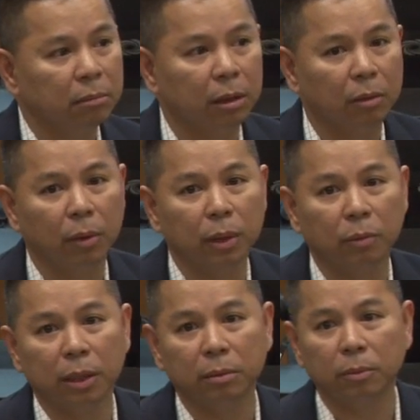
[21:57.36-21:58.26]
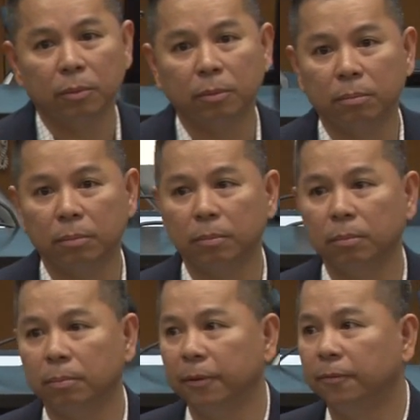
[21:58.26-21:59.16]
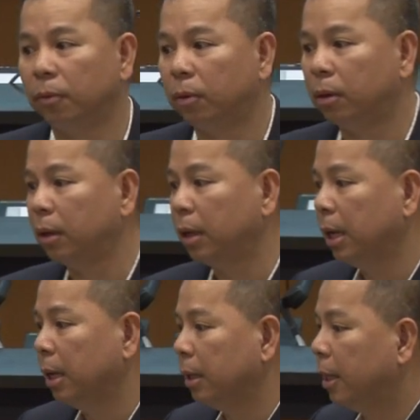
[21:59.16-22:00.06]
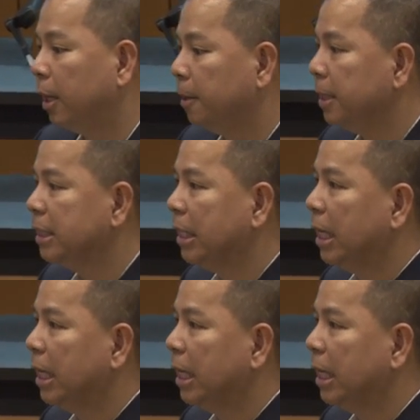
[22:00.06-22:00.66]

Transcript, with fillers: you know, when, when before uh, this